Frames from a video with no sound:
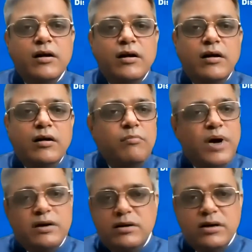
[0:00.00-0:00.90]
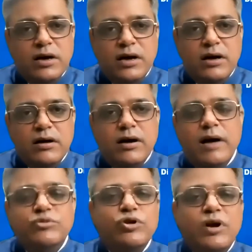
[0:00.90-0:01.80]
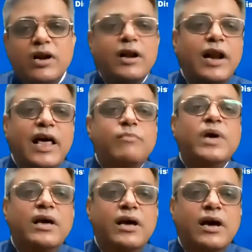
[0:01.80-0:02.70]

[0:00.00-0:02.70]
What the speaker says: but I'm sure, like me,